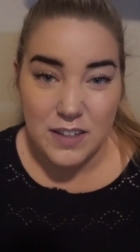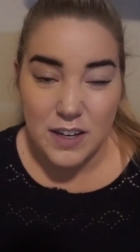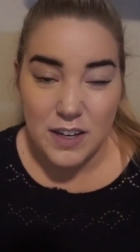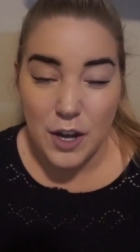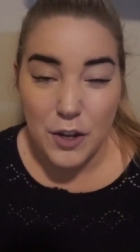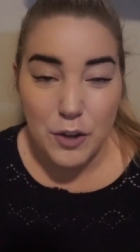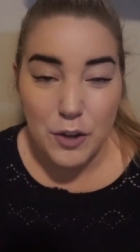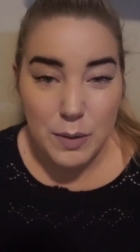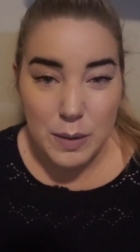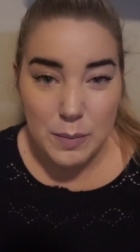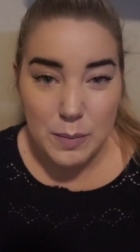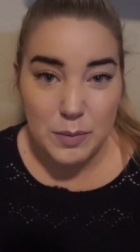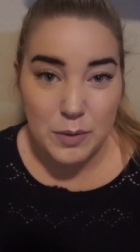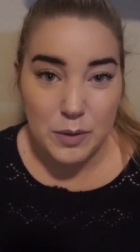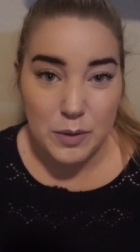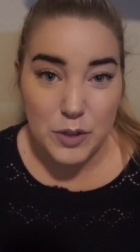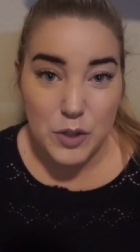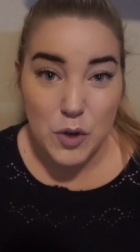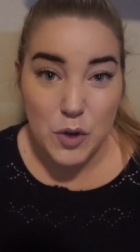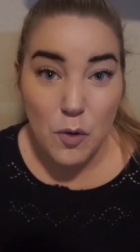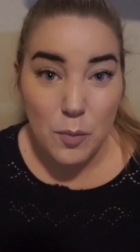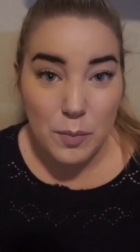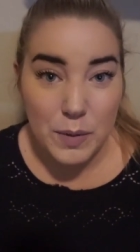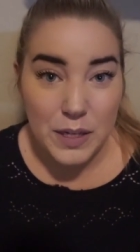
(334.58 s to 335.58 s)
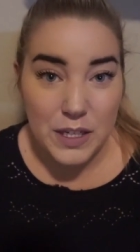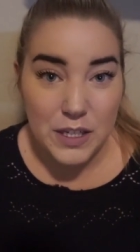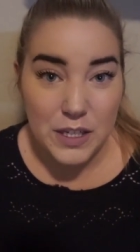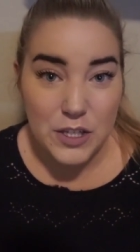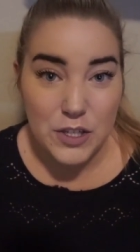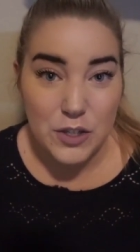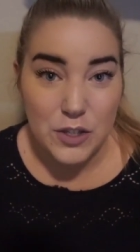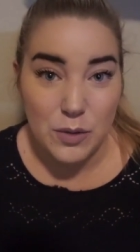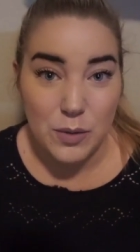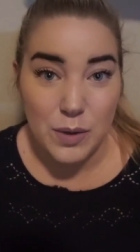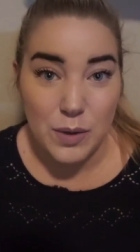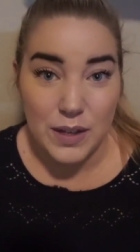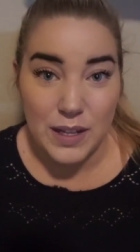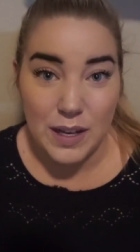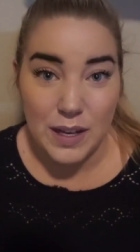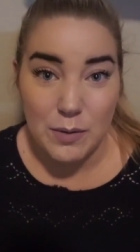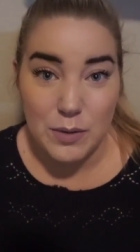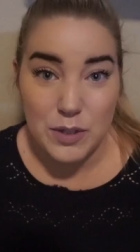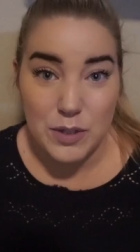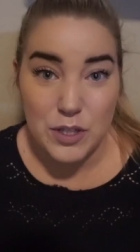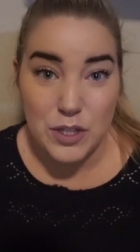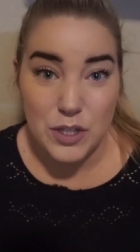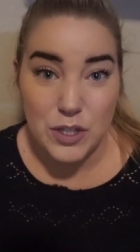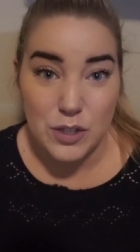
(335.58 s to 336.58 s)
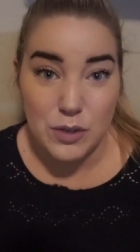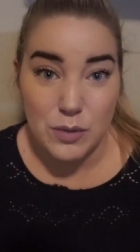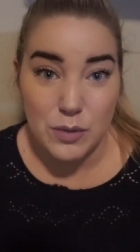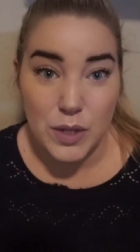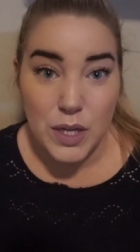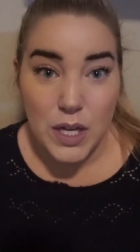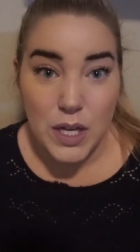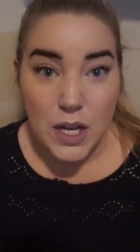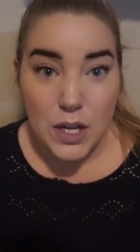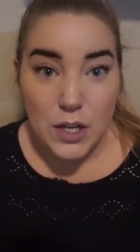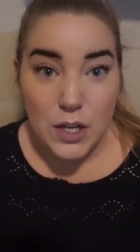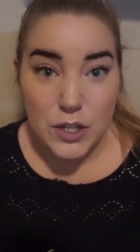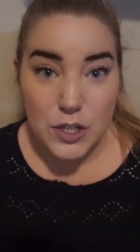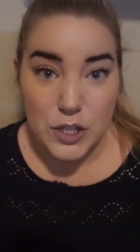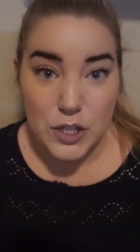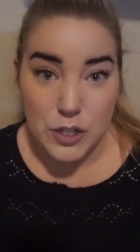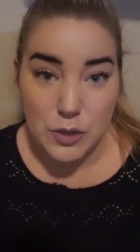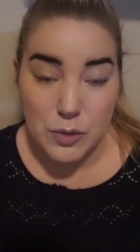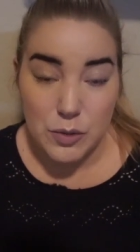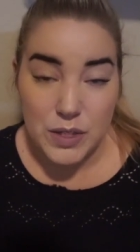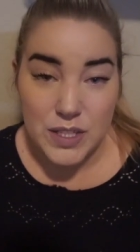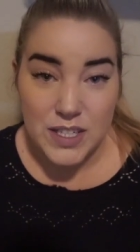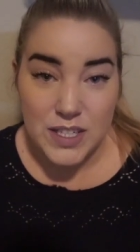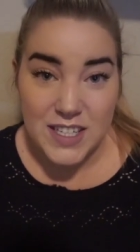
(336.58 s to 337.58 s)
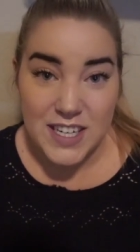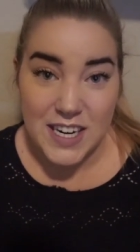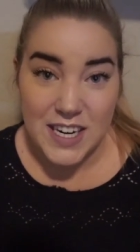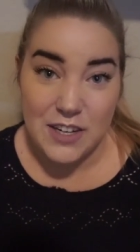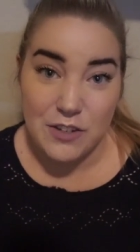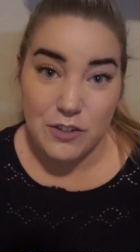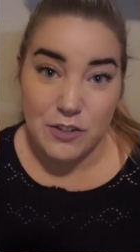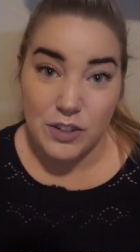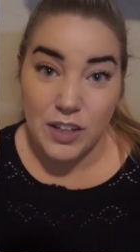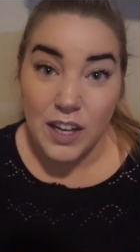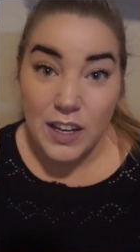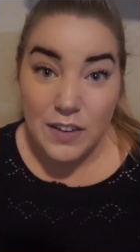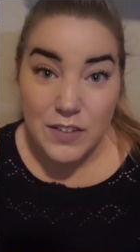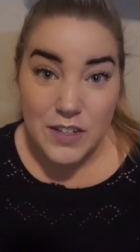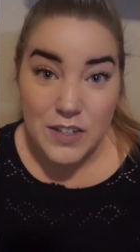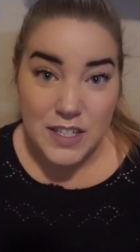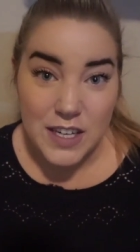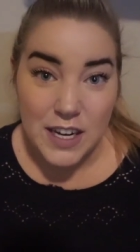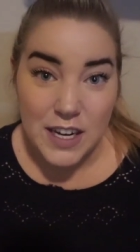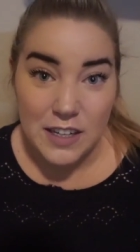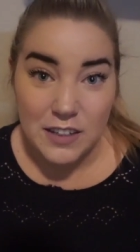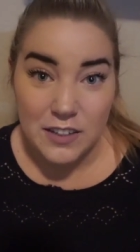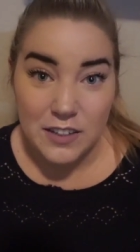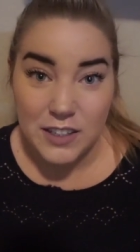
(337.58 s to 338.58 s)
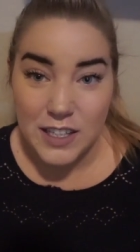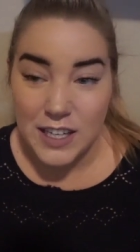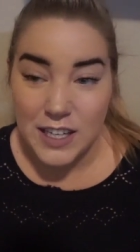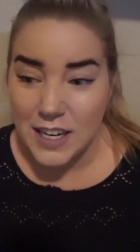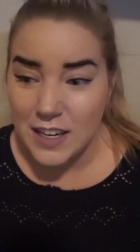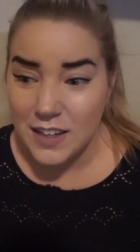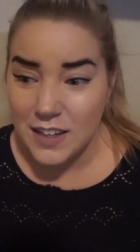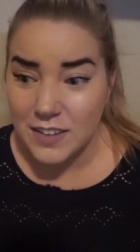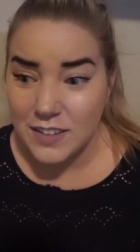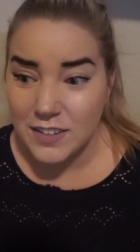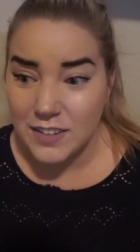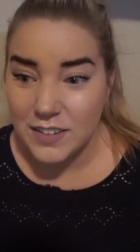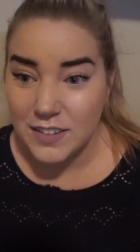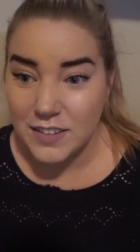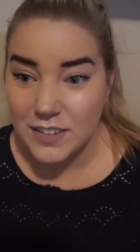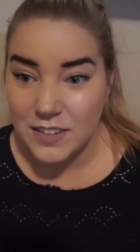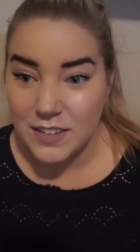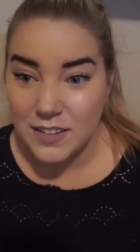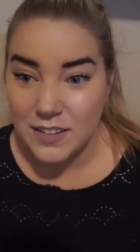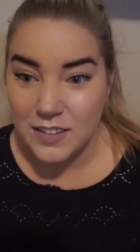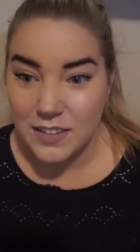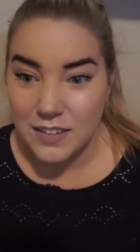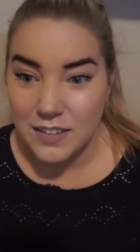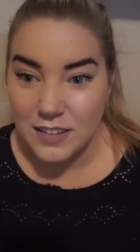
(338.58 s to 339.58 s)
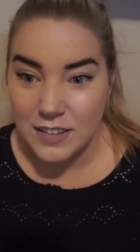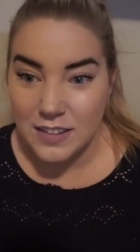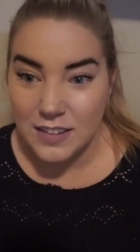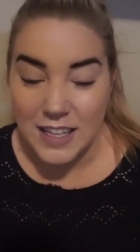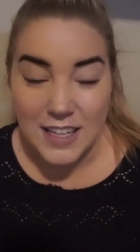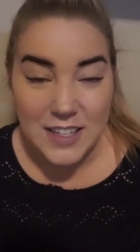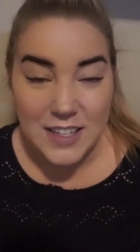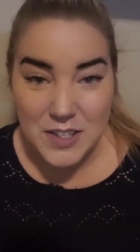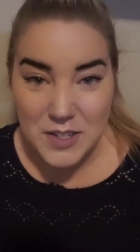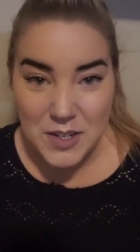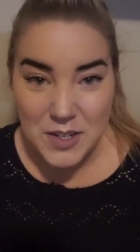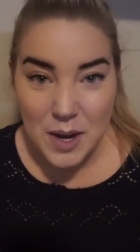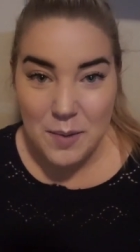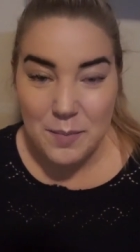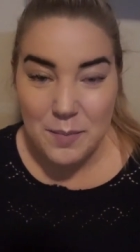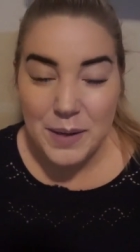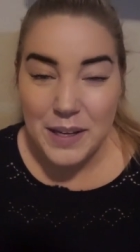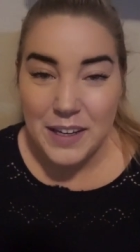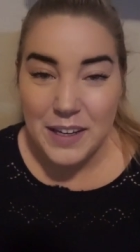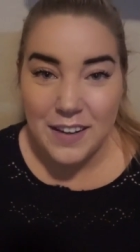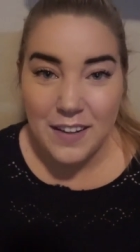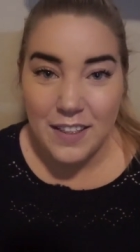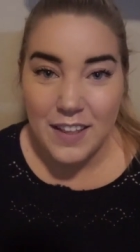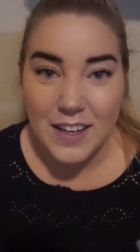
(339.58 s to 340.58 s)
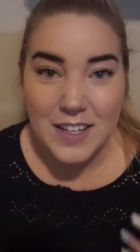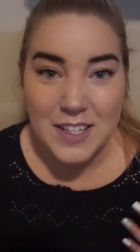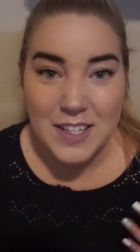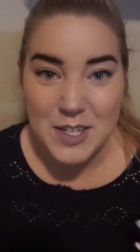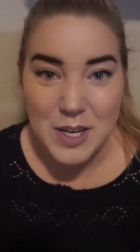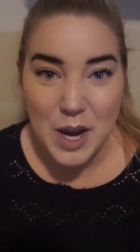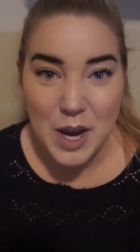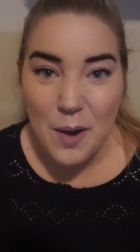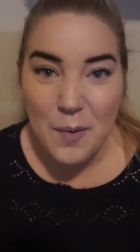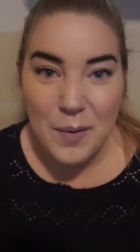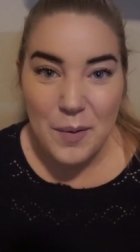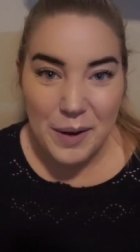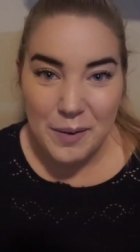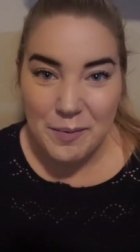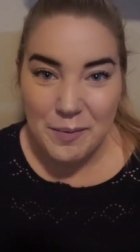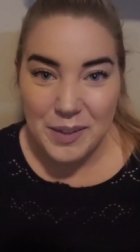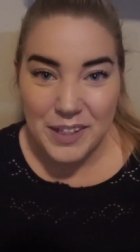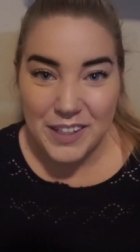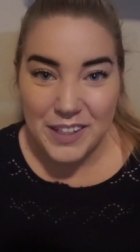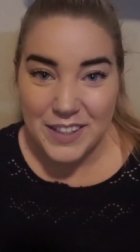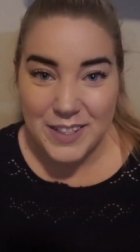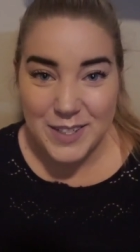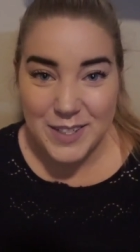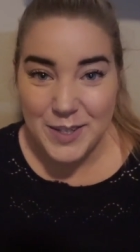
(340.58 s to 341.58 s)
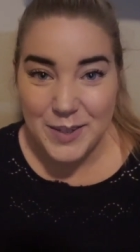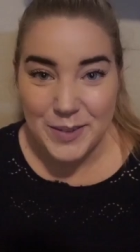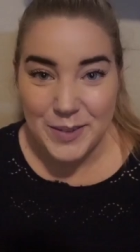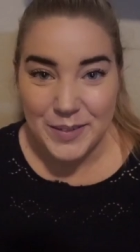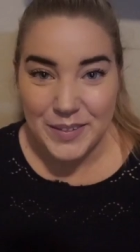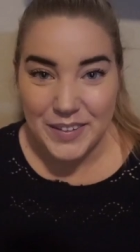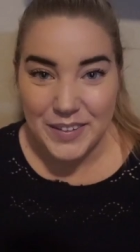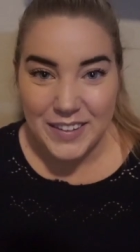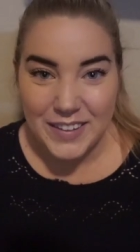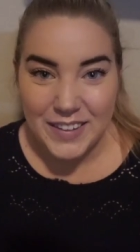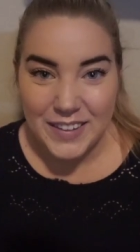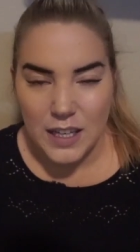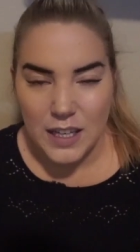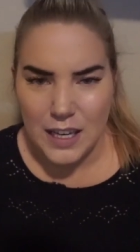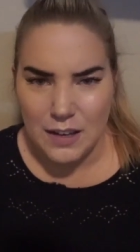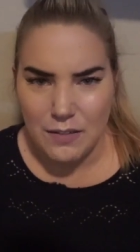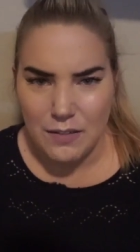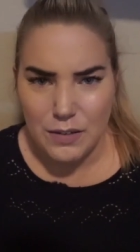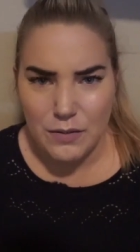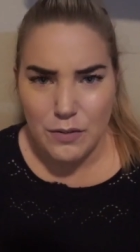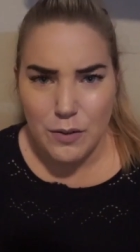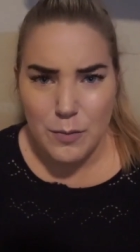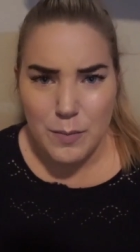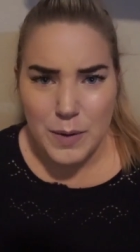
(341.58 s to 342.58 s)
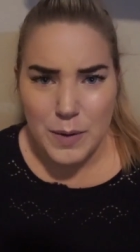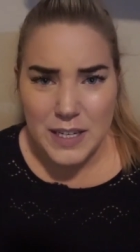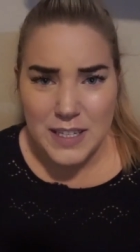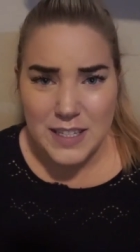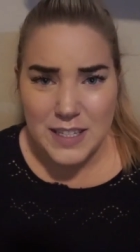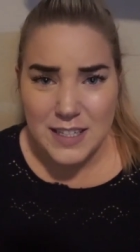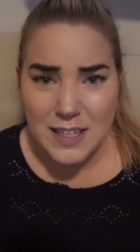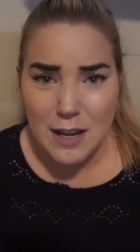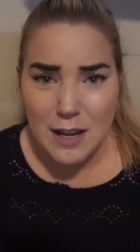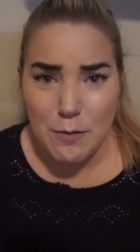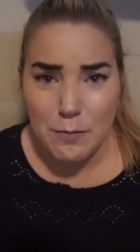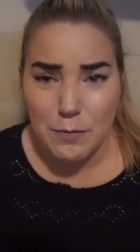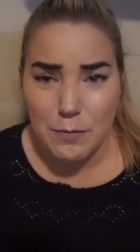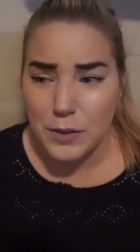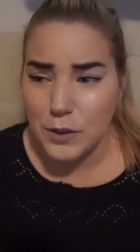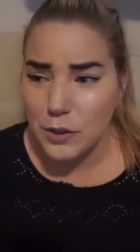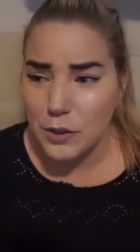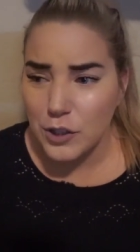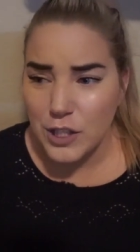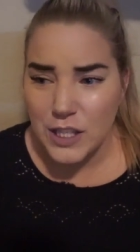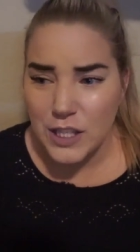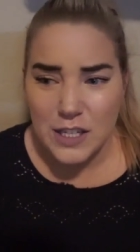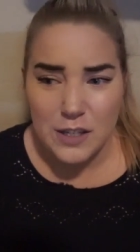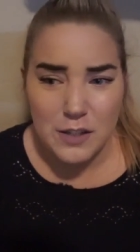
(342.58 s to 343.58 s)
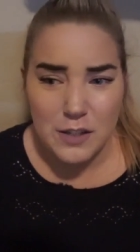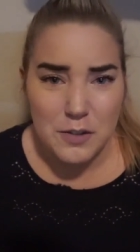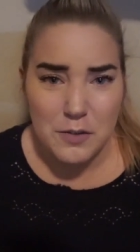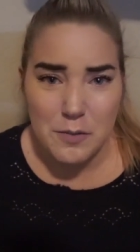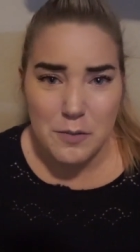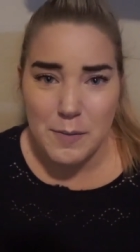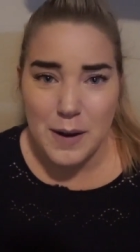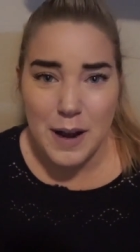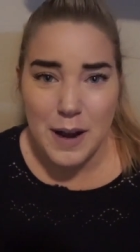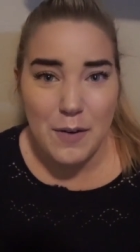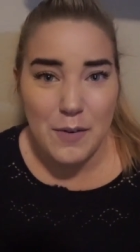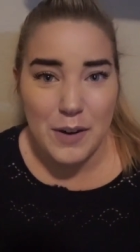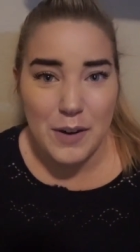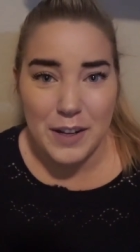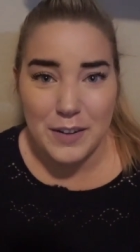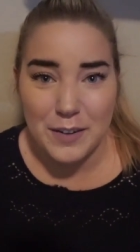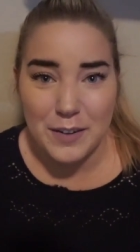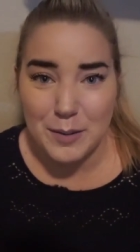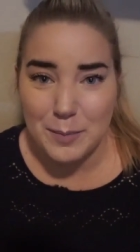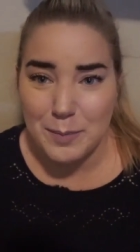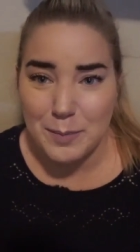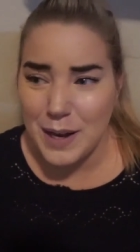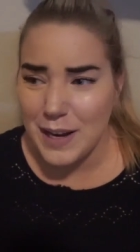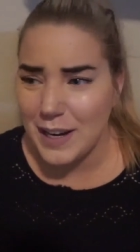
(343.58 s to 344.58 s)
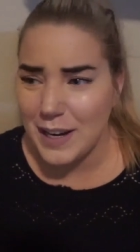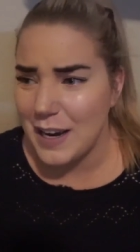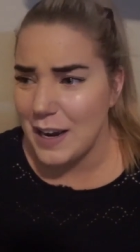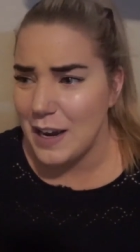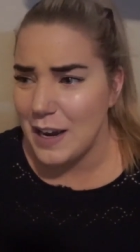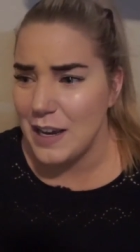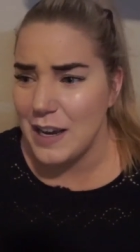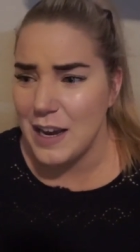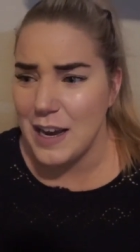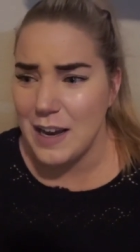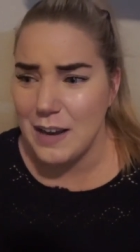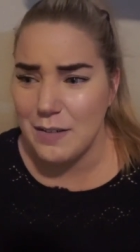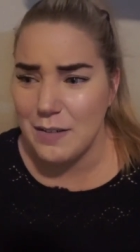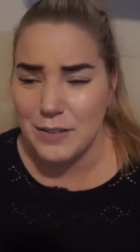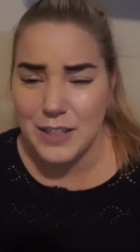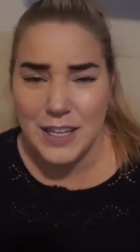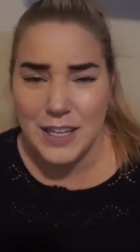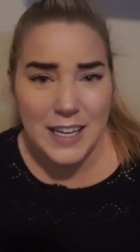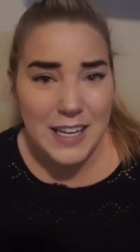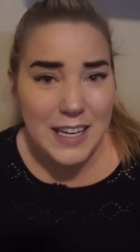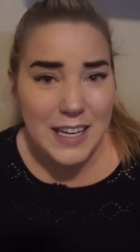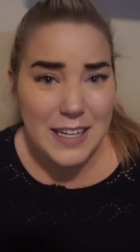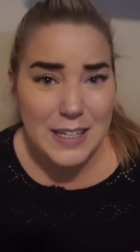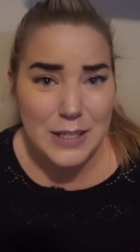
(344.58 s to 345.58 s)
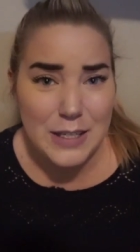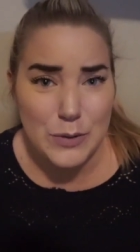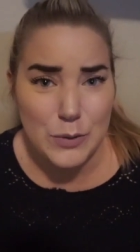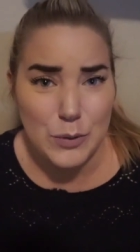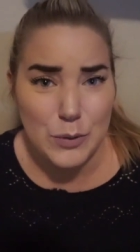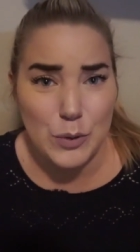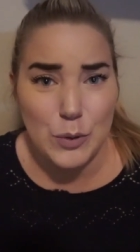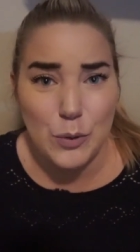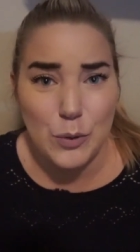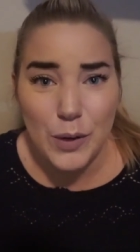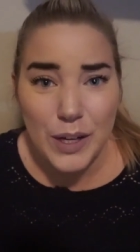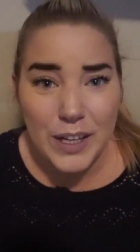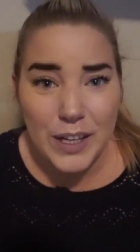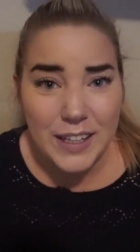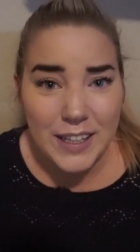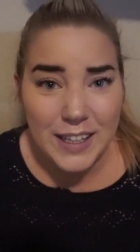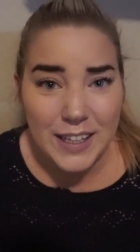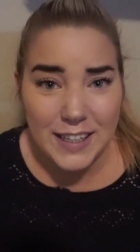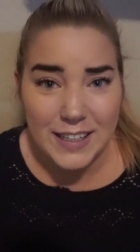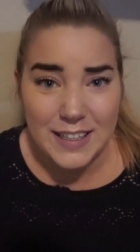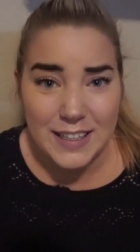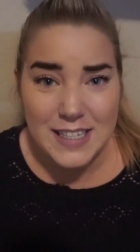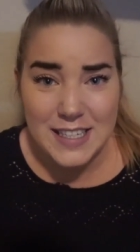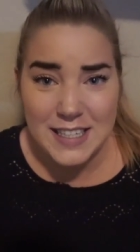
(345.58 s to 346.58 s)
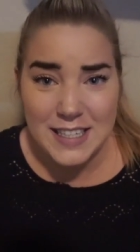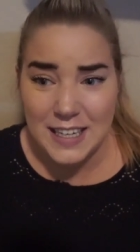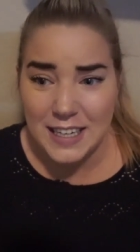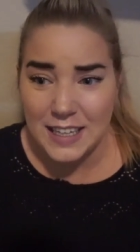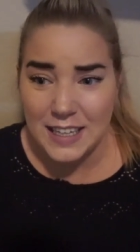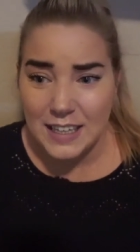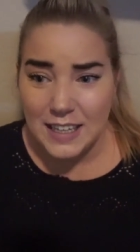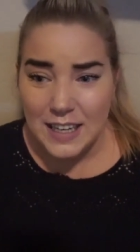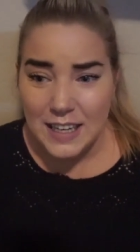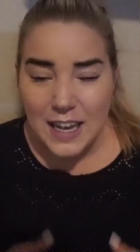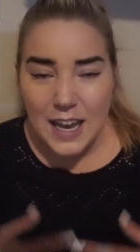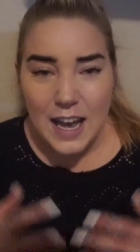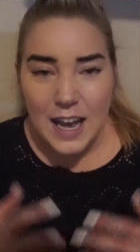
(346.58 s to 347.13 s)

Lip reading: other people told me to do, and that was to do the standard lifestyle. And that's not me, and that's not what I'm gonna do. Even for myself, 30 years from now, when I look back, I have kids or grandkids, like,